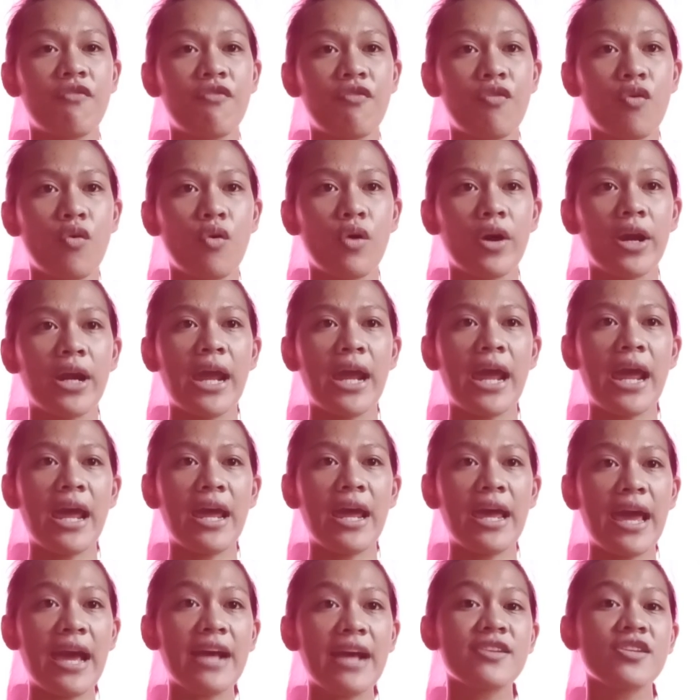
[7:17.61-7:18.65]
for
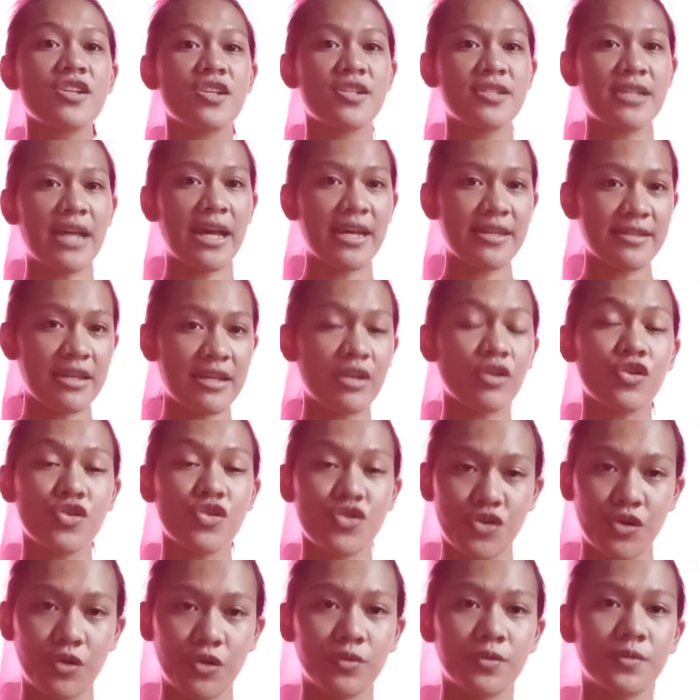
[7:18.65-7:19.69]
exercising
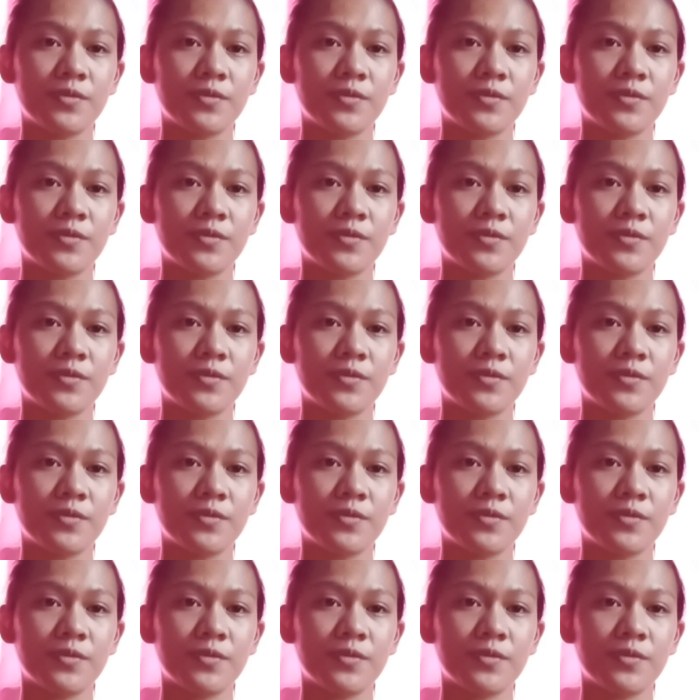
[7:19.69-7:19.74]
control.